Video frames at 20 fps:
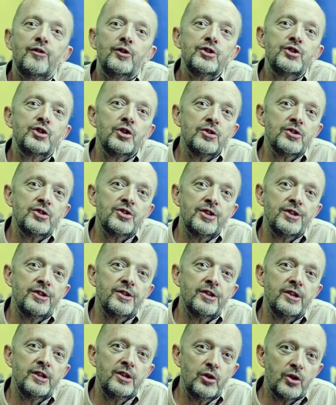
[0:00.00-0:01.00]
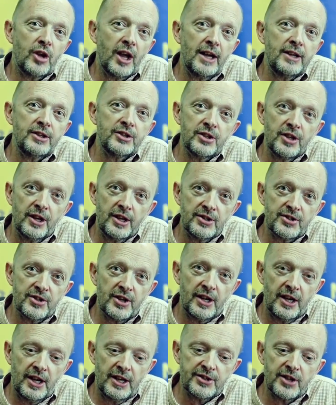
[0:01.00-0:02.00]
For students in Uganda, it's
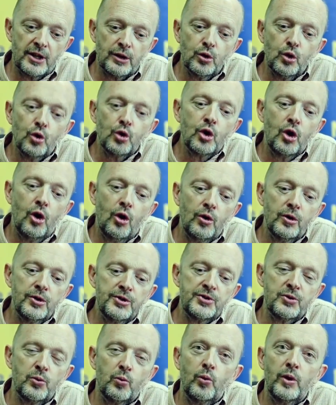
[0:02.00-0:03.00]
a low-cost